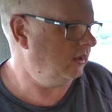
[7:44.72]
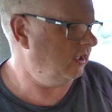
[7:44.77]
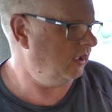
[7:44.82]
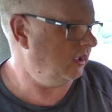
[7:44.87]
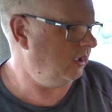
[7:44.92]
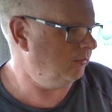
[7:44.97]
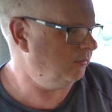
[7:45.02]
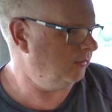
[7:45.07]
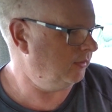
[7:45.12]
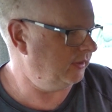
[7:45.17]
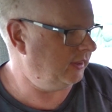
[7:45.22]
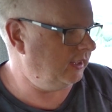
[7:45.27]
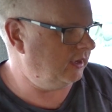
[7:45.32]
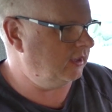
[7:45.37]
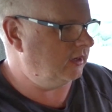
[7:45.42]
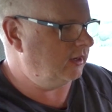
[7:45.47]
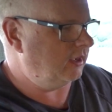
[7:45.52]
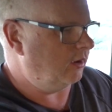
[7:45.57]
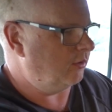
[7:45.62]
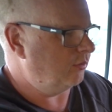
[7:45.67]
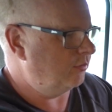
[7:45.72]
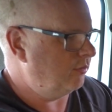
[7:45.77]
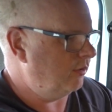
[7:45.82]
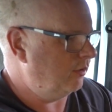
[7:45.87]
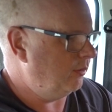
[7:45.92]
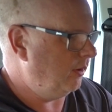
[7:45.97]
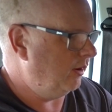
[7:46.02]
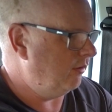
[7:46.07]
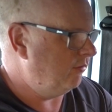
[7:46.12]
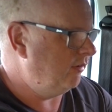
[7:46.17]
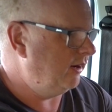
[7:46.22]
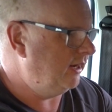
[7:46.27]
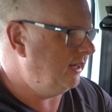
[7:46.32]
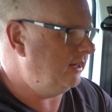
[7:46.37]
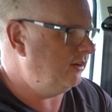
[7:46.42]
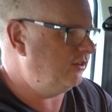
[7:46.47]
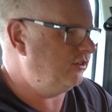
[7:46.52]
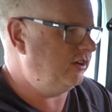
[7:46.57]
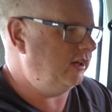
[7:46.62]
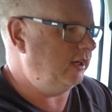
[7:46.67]
We're then going to go through a
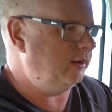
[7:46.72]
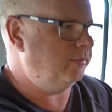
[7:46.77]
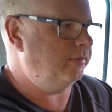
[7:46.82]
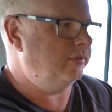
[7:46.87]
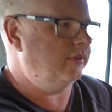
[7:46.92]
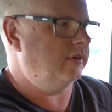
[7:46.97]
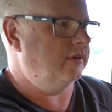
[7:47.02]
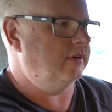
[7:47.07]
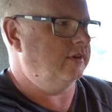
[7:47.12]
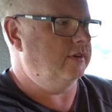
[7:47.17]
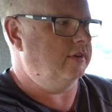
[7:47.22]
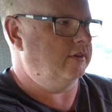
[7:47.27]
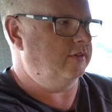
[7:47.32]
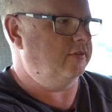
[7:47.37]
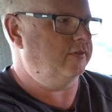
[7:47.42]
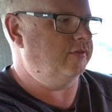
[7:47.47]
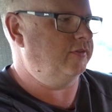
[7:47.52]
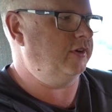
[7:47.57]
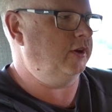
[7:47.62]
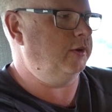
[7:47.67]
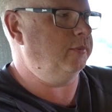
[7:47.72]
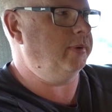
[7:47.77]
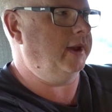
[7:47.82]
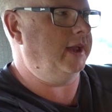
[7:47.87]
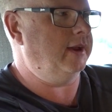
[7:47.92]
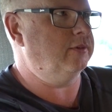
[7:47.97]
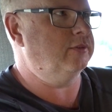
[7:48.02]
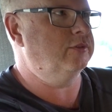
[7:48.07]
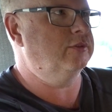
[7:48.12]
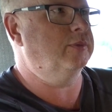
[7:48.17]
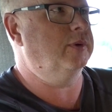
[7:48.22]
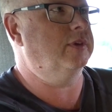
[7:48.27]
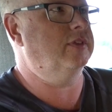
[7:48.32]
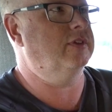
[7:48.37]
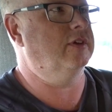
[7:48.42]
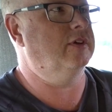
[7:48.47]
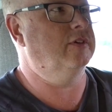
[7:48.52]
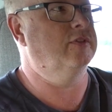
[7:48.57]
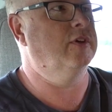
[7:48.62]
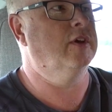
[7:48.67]
really cheap few pounds
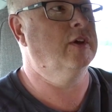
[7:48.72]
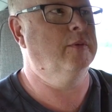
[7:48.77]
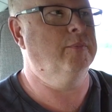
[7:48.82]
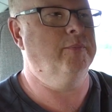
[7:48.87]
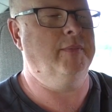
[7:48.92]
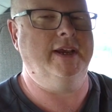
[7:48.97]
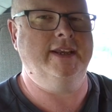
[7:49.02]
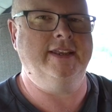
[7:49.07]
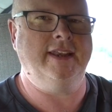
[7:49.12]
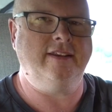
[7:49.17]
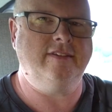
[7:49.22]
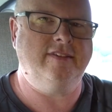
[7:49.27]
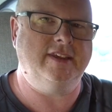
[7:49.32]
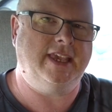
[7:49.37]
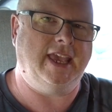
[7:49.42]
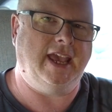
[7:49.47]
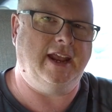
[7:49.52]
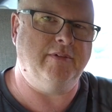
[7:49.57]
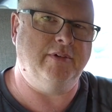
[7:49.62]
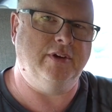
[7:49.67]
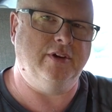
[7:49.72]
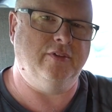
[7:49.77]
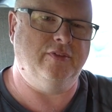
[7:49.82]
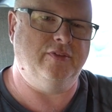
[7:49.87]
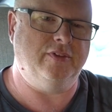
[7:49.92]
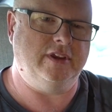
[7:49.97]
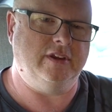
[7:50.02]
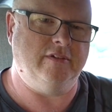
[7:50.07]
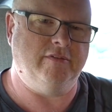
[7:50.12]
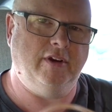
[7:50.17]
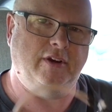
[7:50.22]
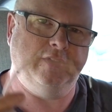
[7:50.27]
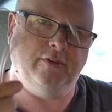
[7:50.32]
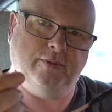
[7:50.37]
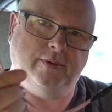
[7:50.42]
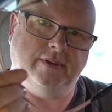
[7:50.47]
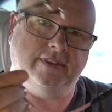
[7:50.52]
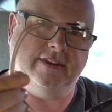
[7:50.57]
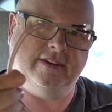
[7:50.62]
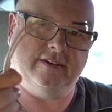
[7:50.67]
worth of magnetic aerial for your
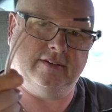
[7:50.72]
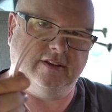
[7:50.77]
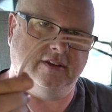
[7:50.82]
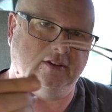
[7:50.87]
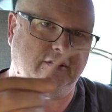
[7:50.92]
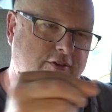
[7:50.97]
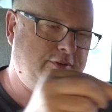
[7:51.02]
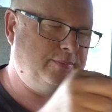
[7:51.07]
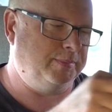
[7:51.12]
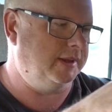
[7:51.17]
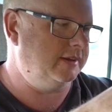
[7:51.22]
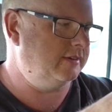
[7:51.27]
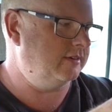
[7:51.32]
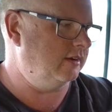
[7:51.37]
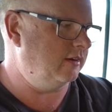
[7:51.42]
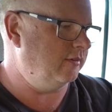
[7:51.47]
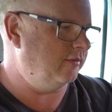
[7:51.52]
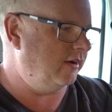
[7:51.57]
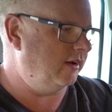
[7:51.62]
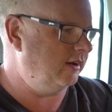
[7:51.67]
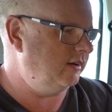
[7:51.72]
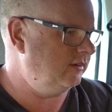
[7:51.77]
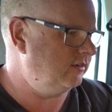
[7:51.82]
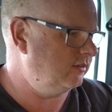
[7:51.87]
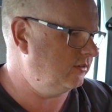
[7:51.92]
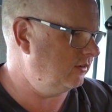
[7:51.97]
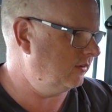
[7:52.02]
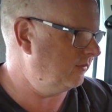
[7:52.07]
roof with this little splitter device.